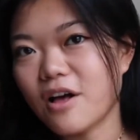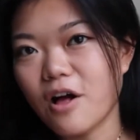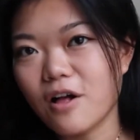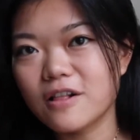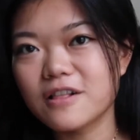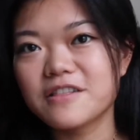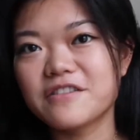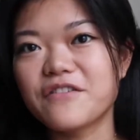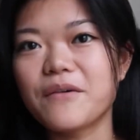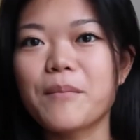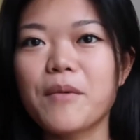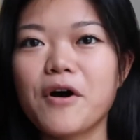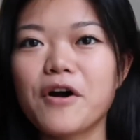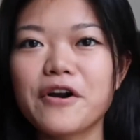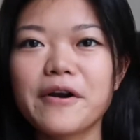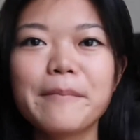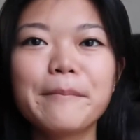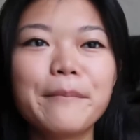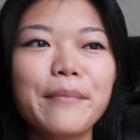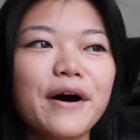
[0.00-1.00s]
all of them
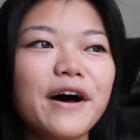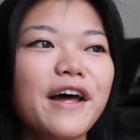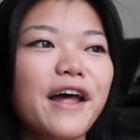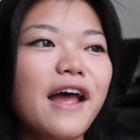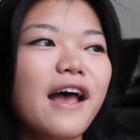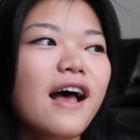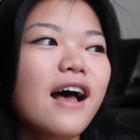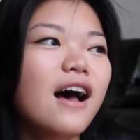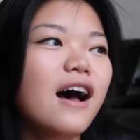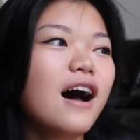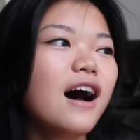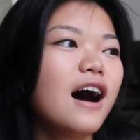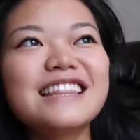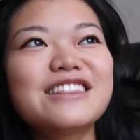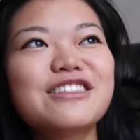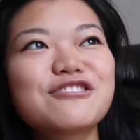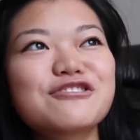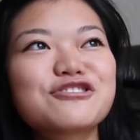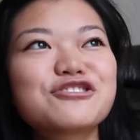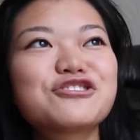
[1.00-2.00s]
are, but
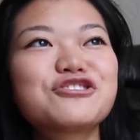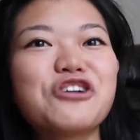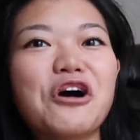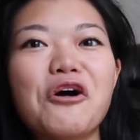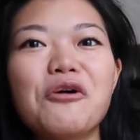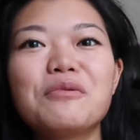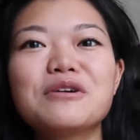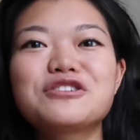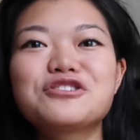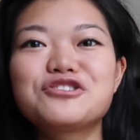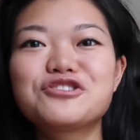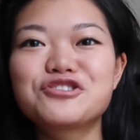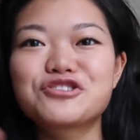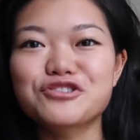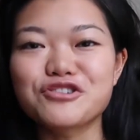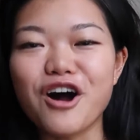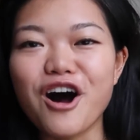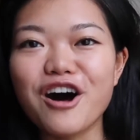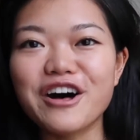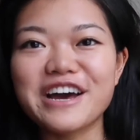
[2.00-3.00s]
there's so much
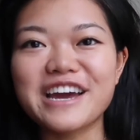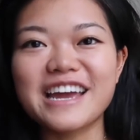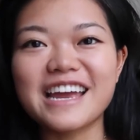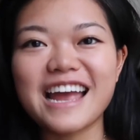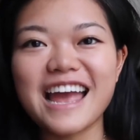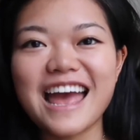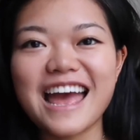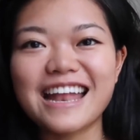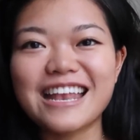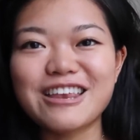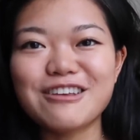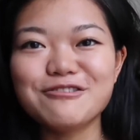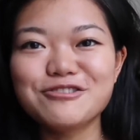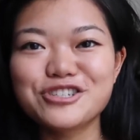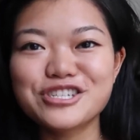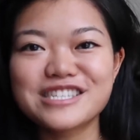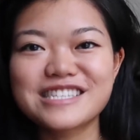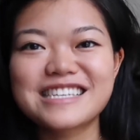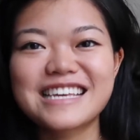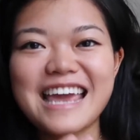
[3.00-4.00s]
drawing and you
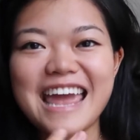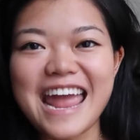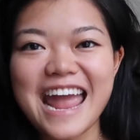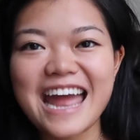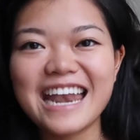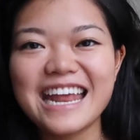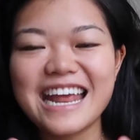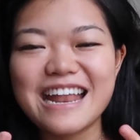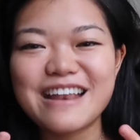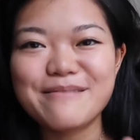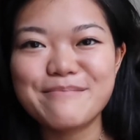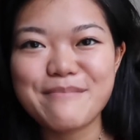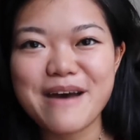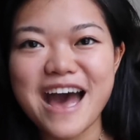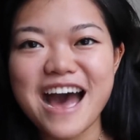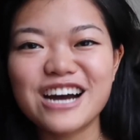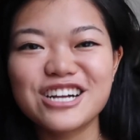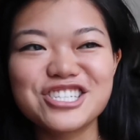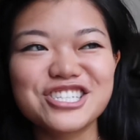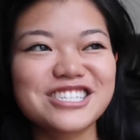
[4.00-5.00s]
just can't
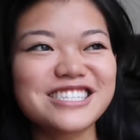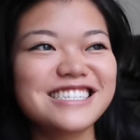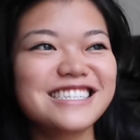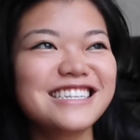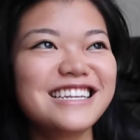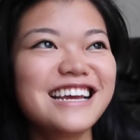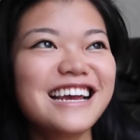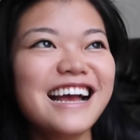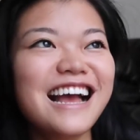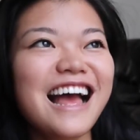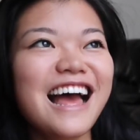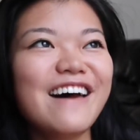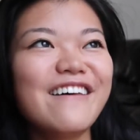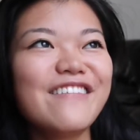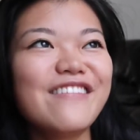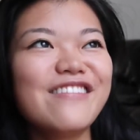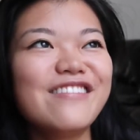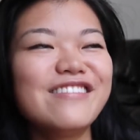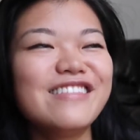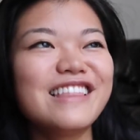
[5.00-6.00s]
imagine
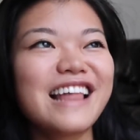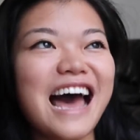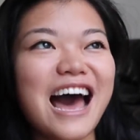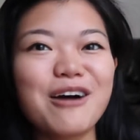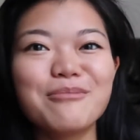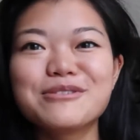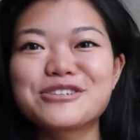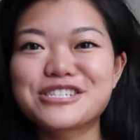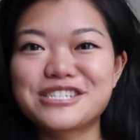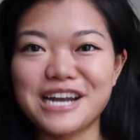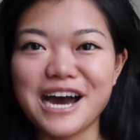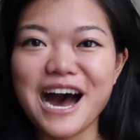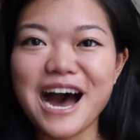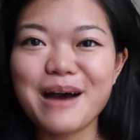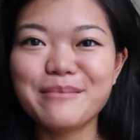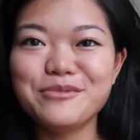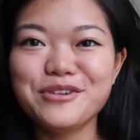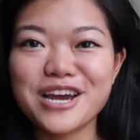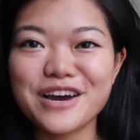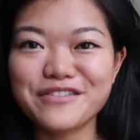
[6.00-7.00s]
how much
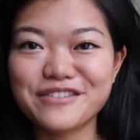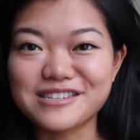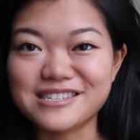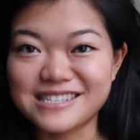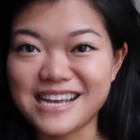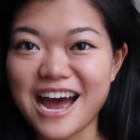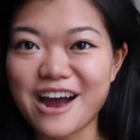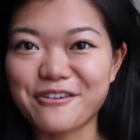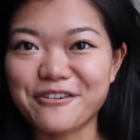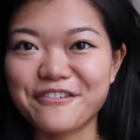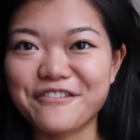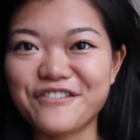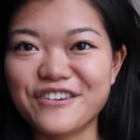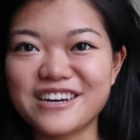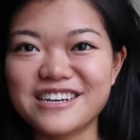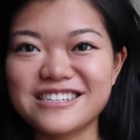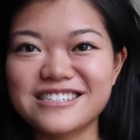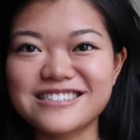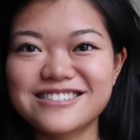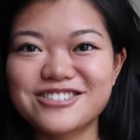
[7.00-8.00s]
time you have to
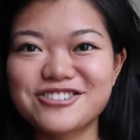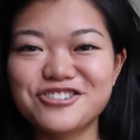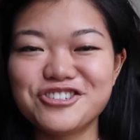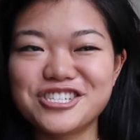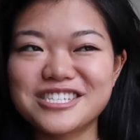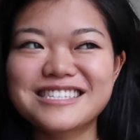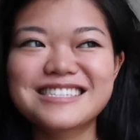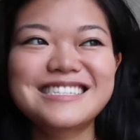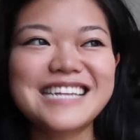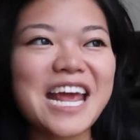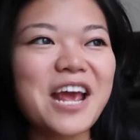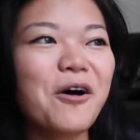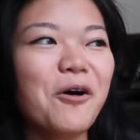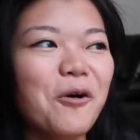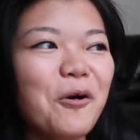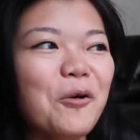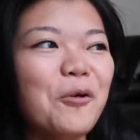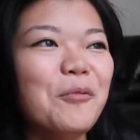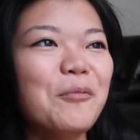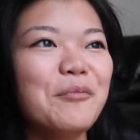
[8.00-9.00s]
sacrifice to just stay
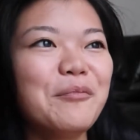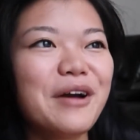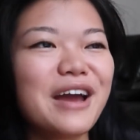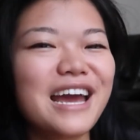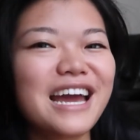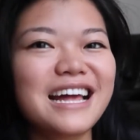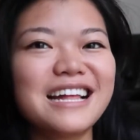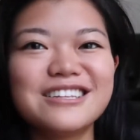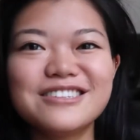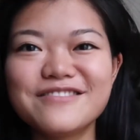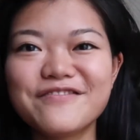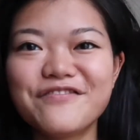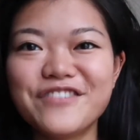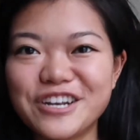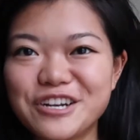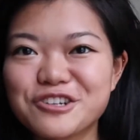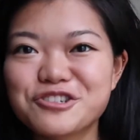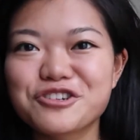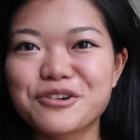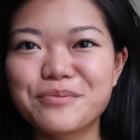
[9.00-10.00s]
home and
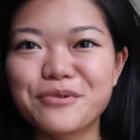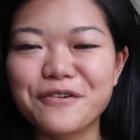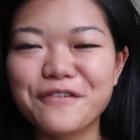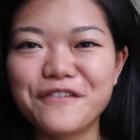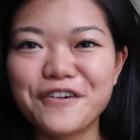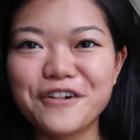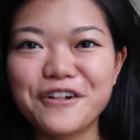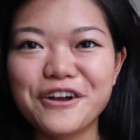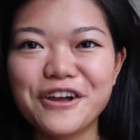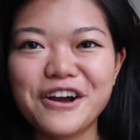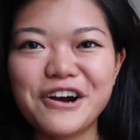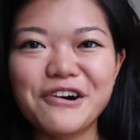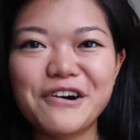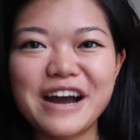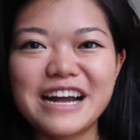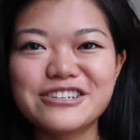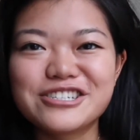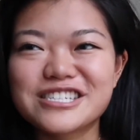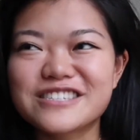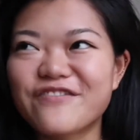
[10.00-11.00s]
finish your portfolio
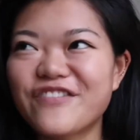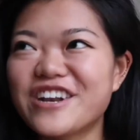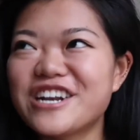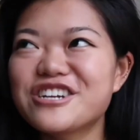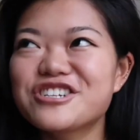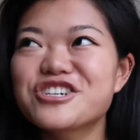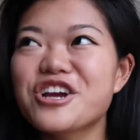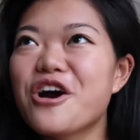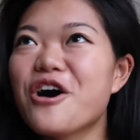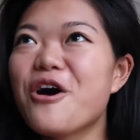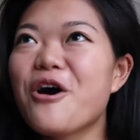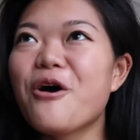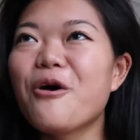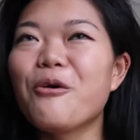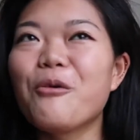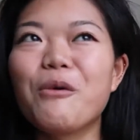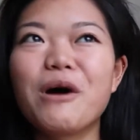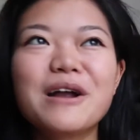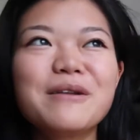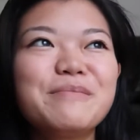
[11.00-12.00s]
and just finish
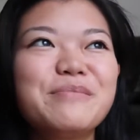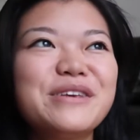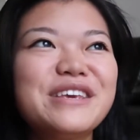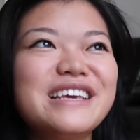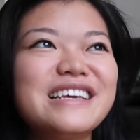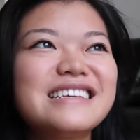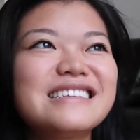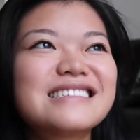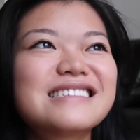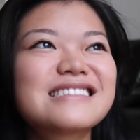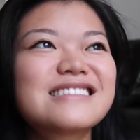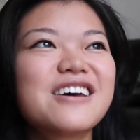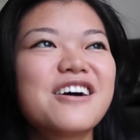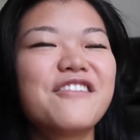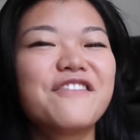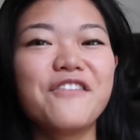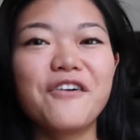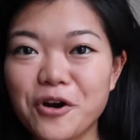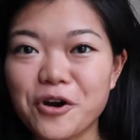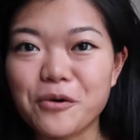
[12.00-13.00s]
one piece
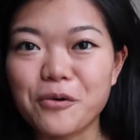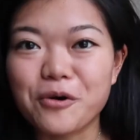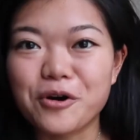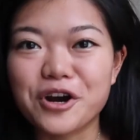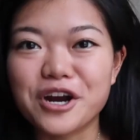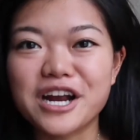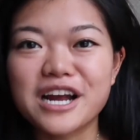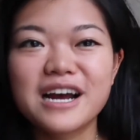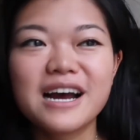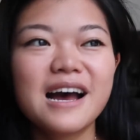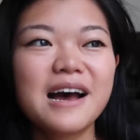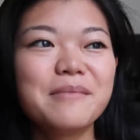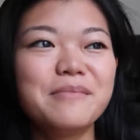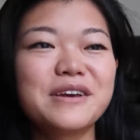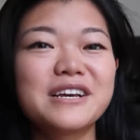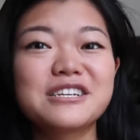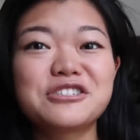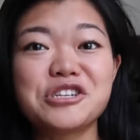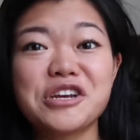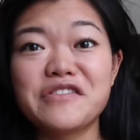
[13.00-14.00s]
of artwork
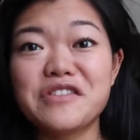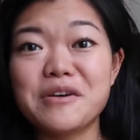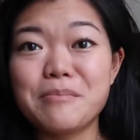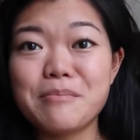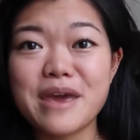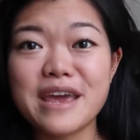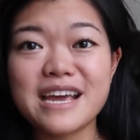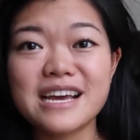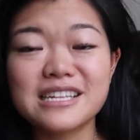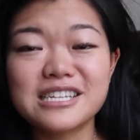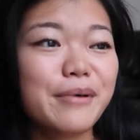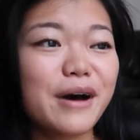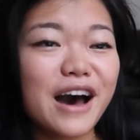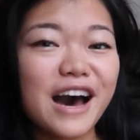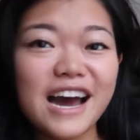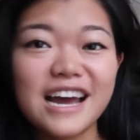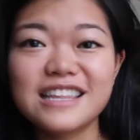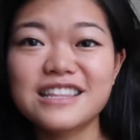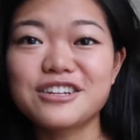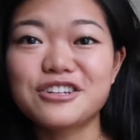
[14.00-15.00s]
because you have to make it
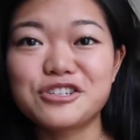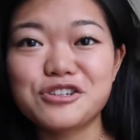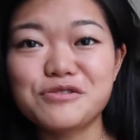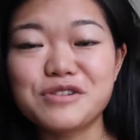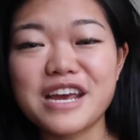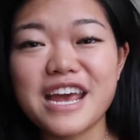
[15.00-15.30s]
by the due